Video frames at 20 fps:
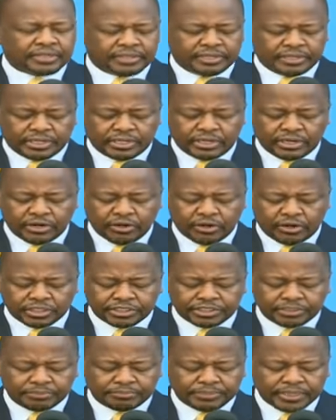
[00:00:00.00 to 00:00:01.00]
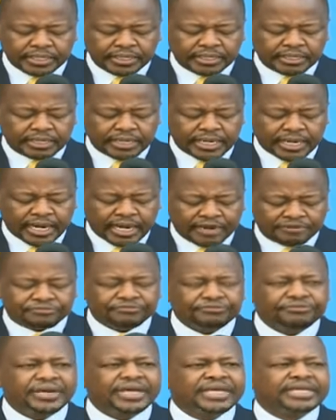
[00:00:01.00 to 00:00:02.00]
not be
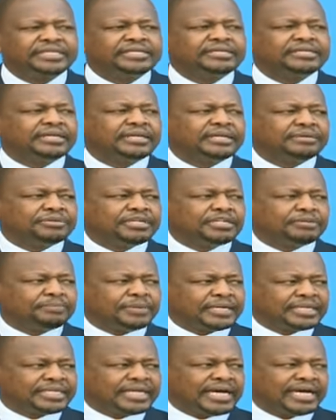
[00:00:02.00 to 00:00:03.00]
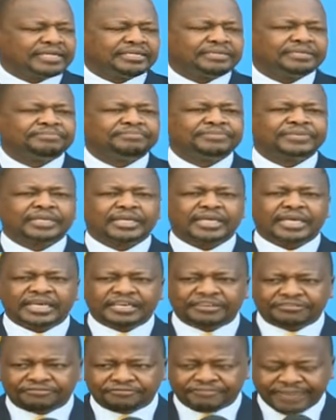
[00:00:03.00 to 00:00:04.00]
afraid. Let me repeat that.
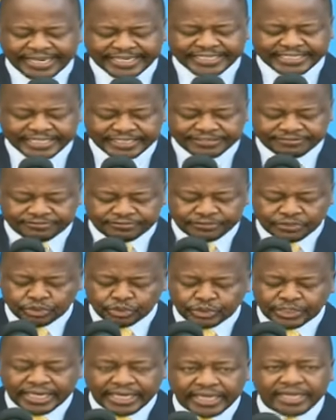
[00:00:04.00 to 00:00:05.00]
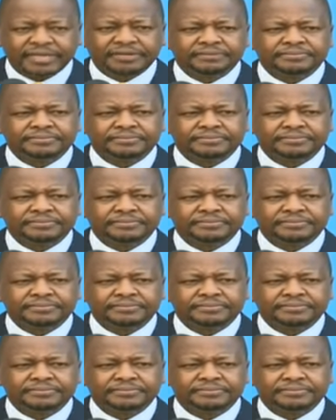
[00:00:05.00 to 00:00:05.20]
Effective today,